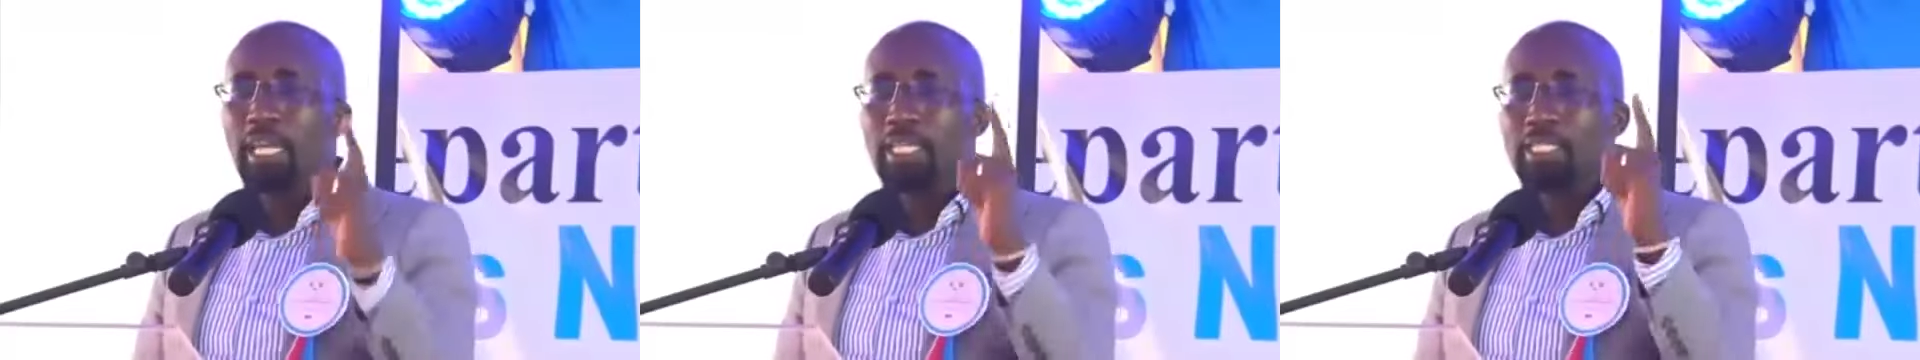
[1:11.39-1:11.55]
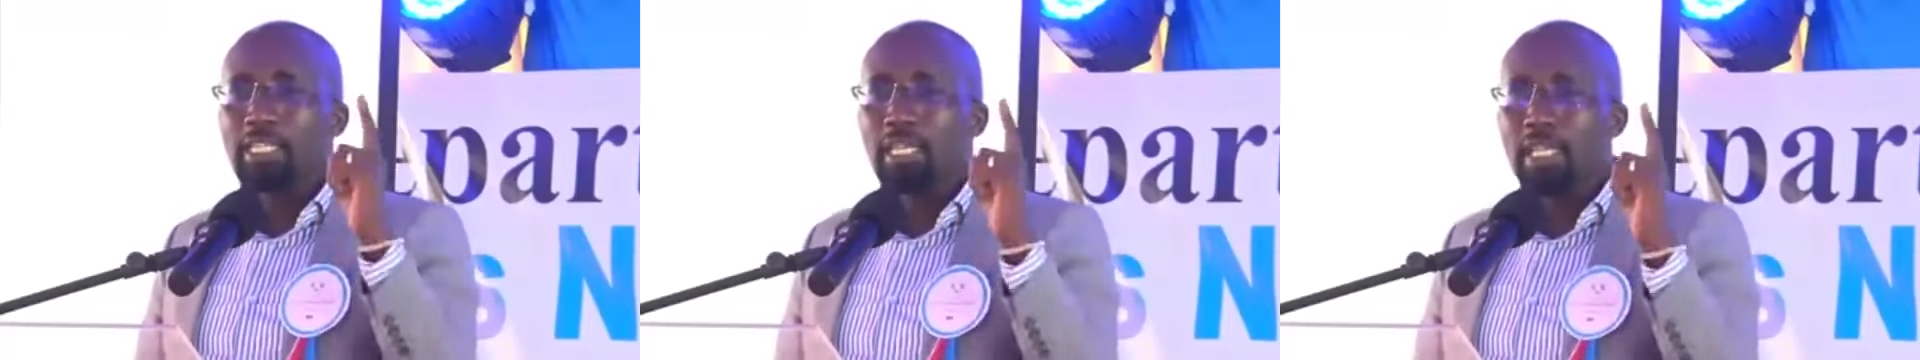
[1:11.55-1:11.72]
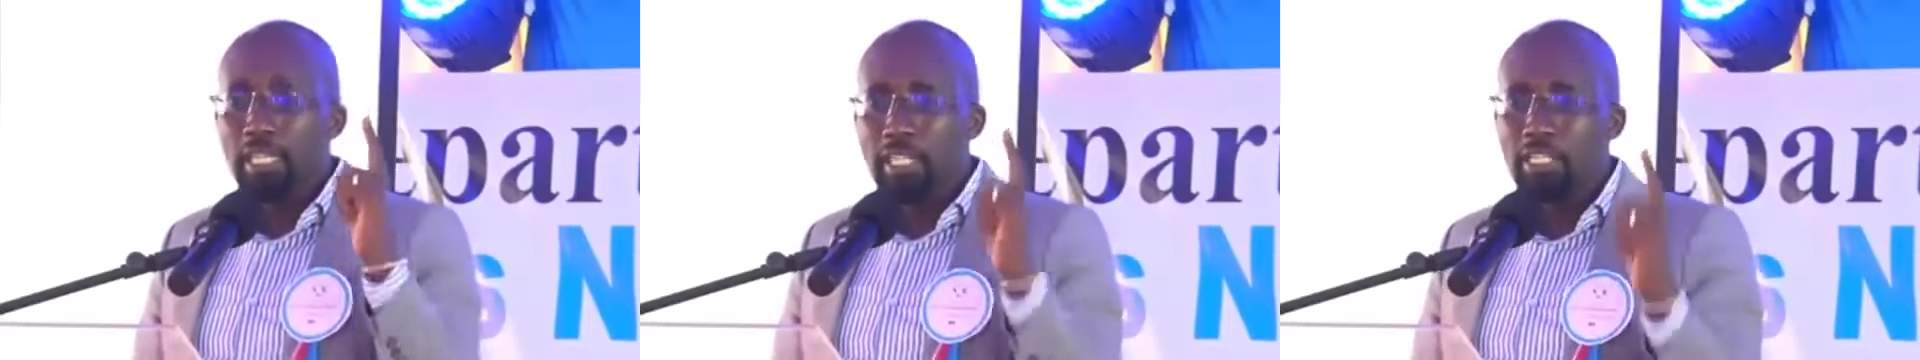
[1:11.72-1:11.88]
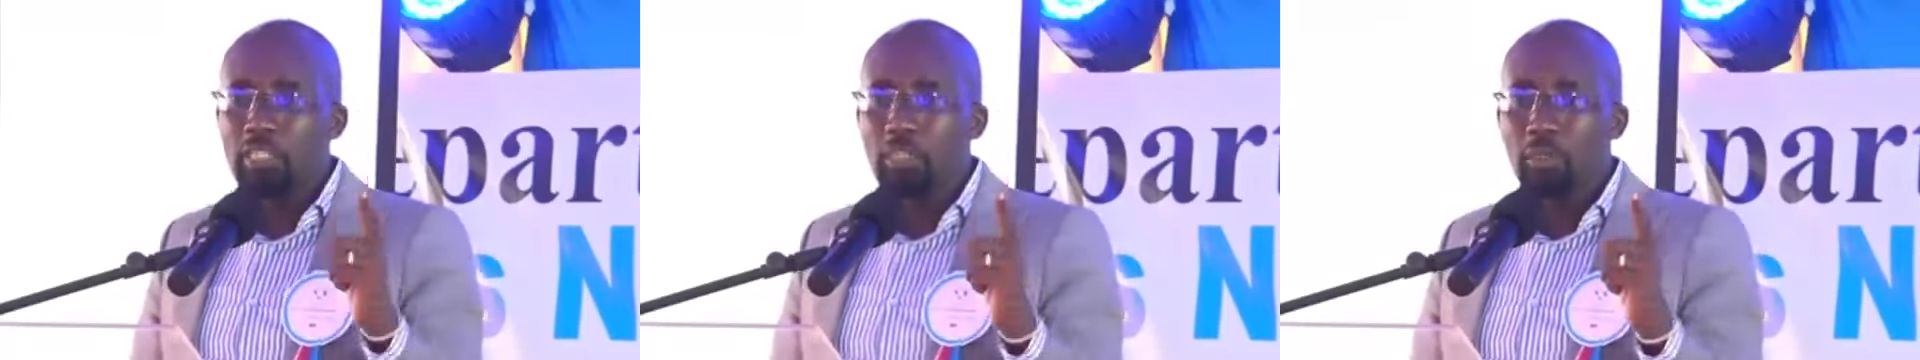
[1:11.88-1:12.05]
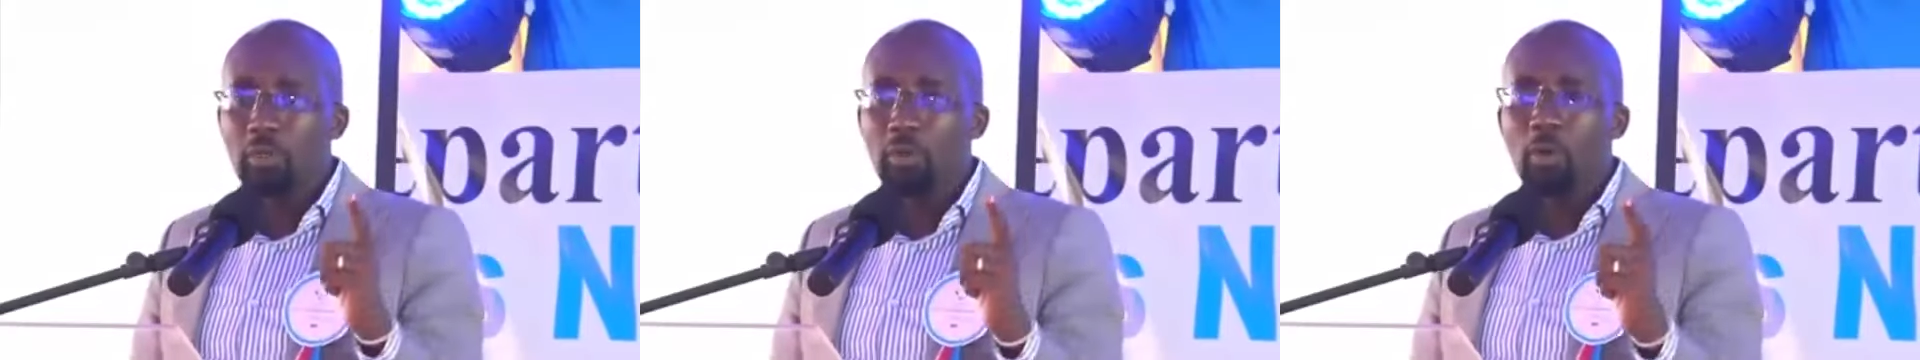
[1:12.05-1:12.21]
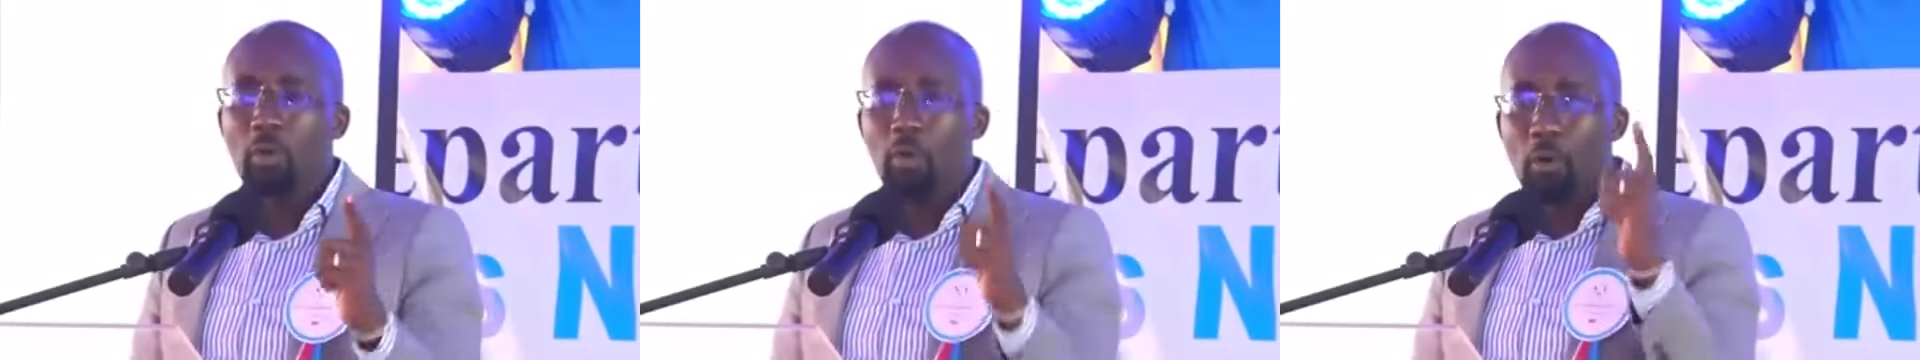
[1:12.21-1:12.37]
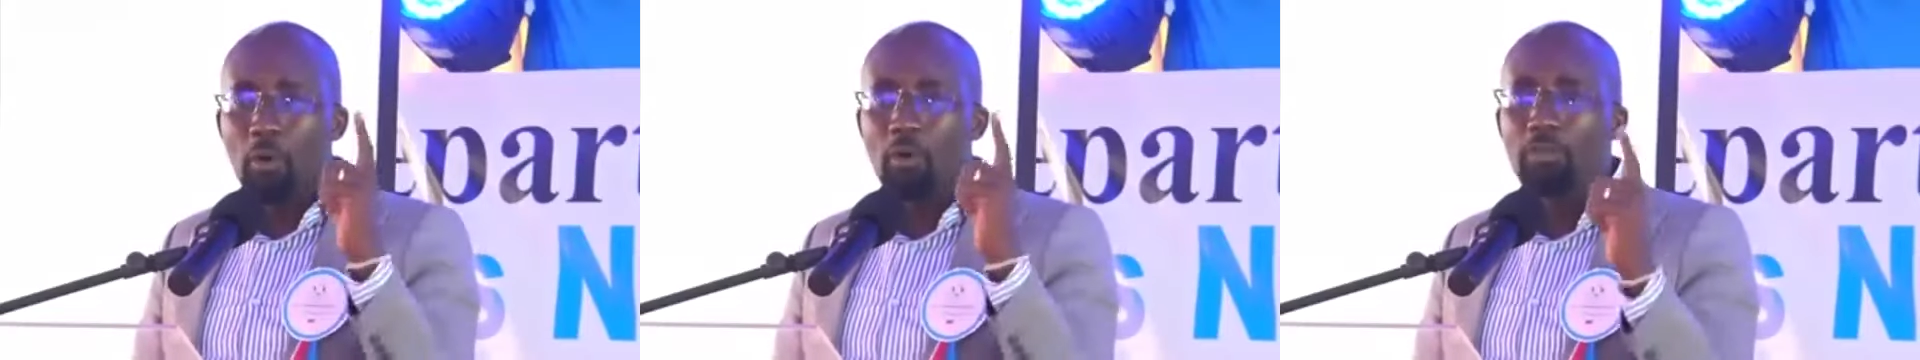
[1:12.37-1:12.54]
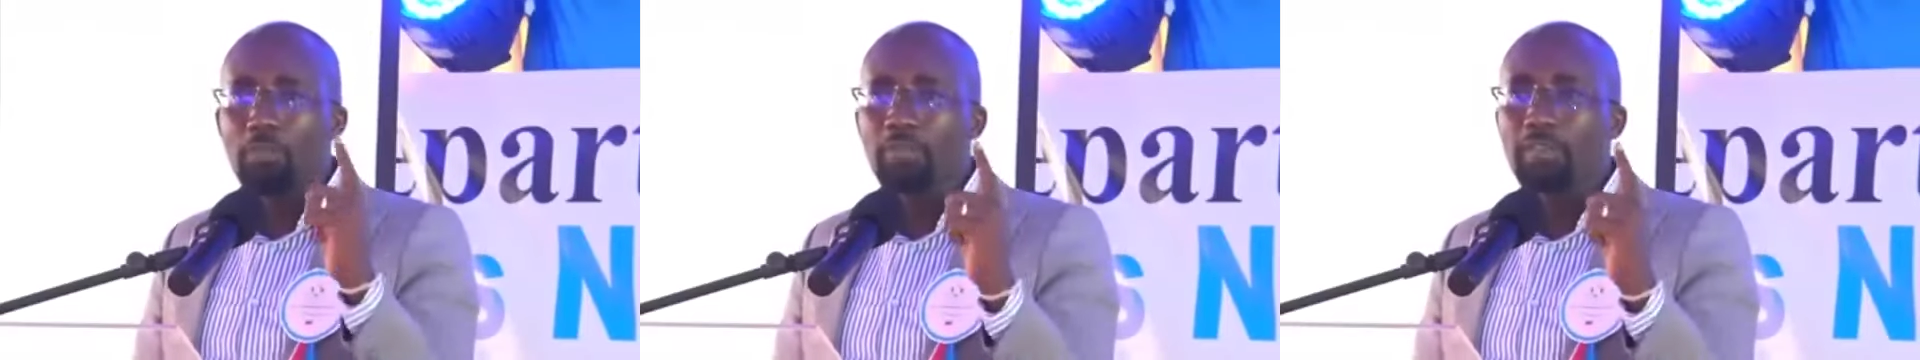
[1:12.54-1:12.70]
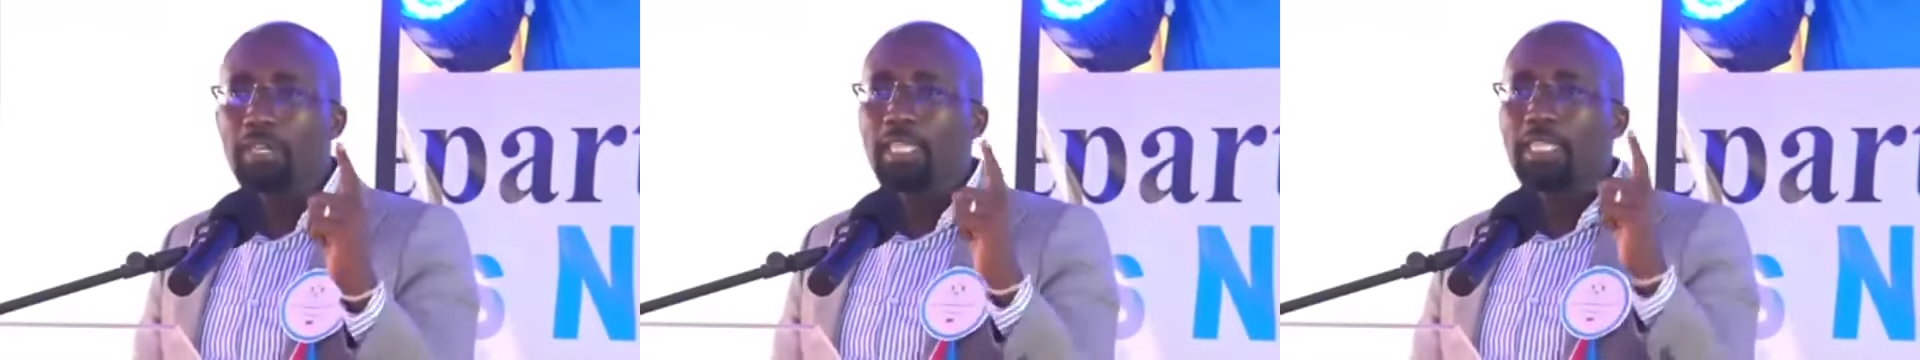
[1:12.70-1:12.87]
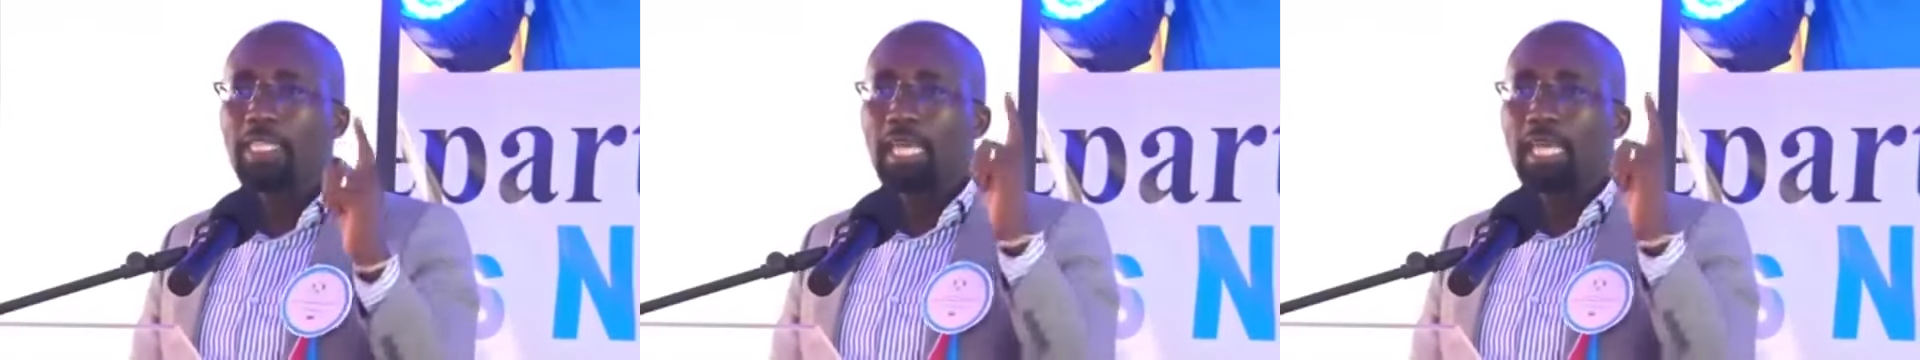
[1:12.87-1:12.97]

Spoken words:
cancellation of